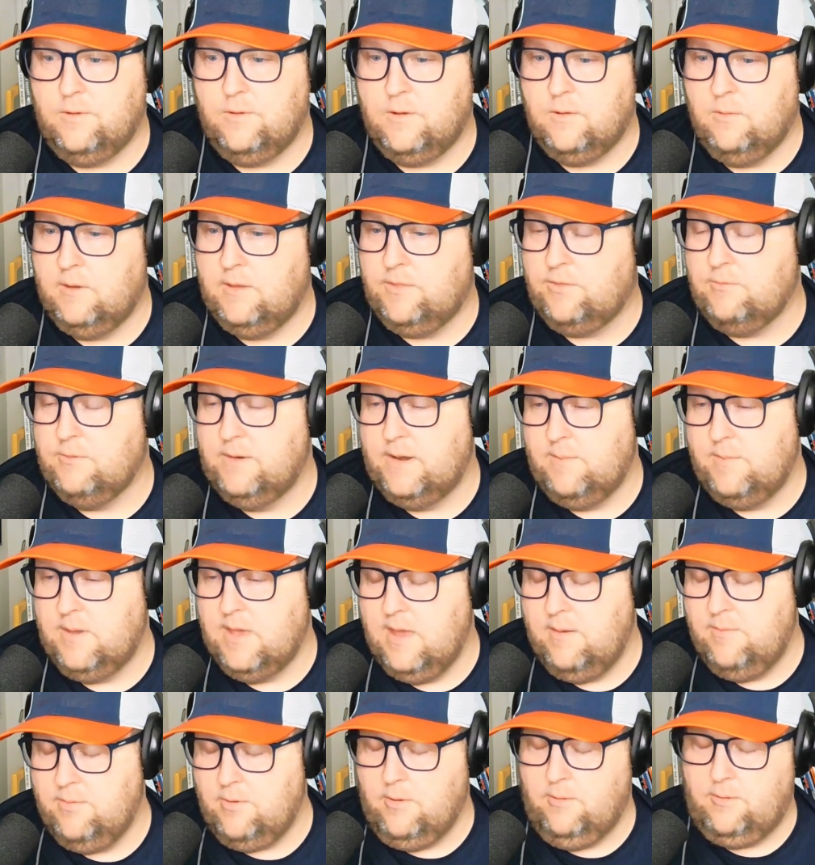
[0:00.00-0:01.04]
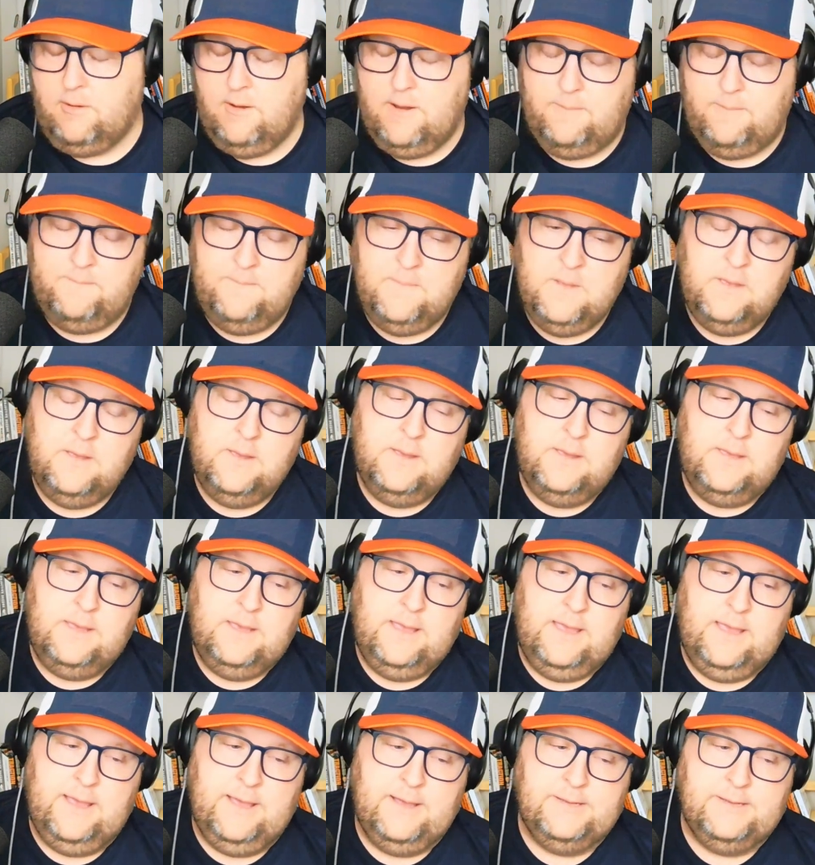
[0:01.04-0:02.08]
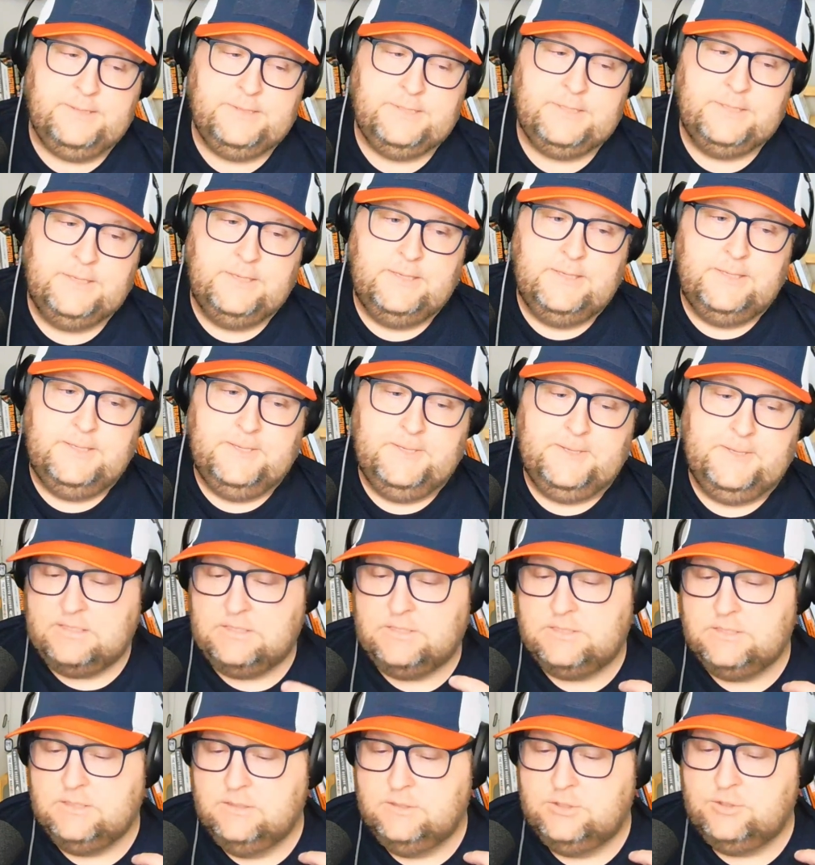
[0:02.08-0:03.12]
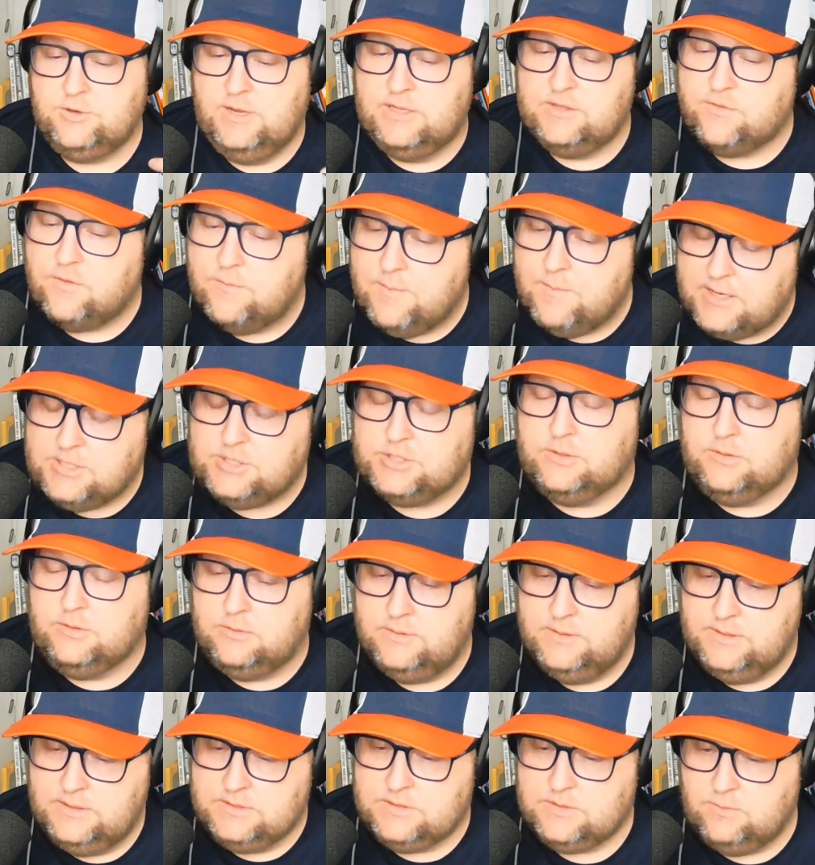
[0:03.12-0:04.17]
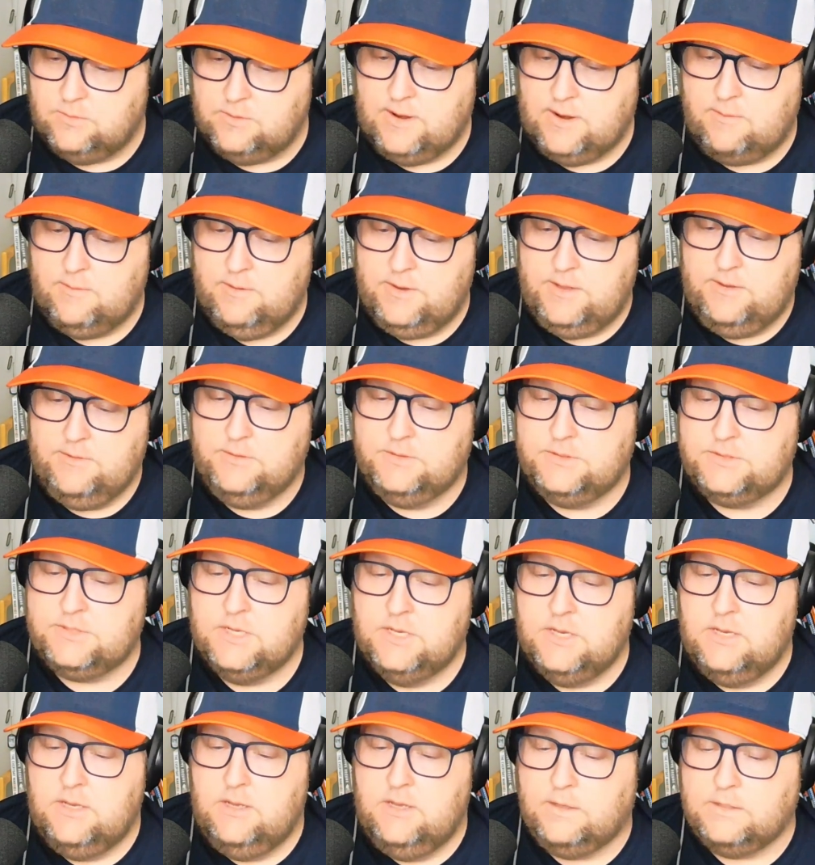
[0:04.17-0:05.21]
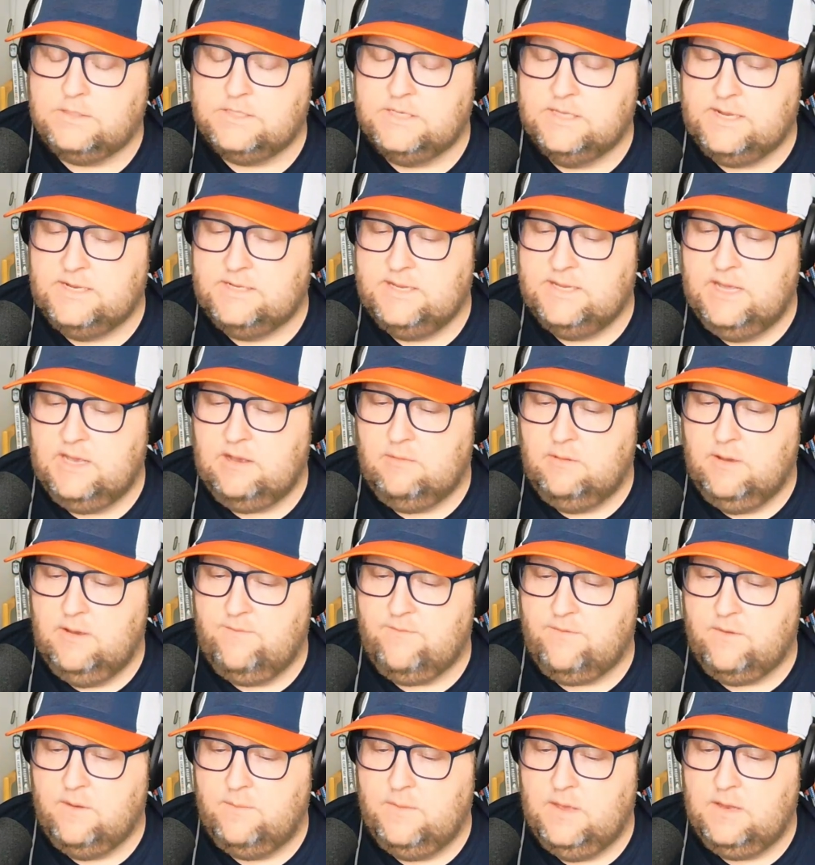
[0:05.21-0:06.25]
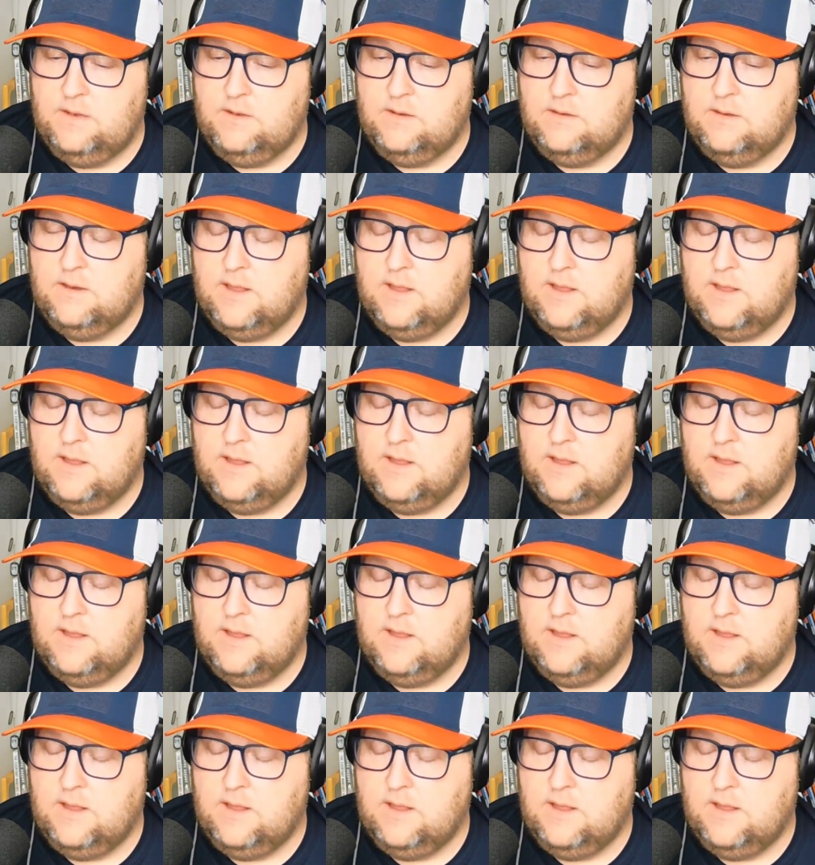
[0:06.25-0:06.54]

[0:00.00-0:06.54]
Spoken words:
going through an MBA program. And that's transformational is the word I would use. What else did I take away from it?